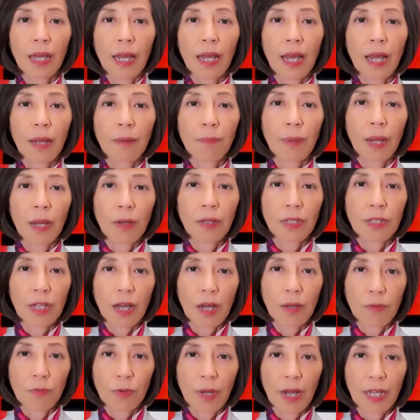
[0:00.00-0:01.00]
and
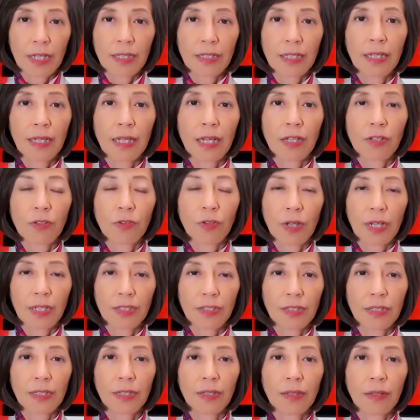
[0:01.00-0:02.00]
maritime rights and
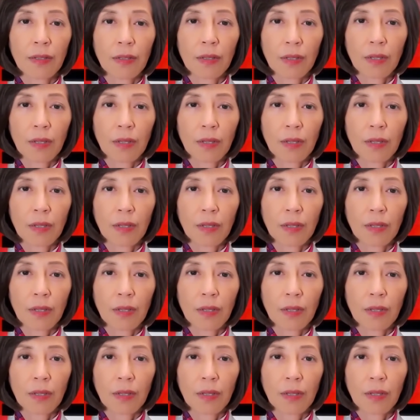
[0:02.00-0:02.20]
interests.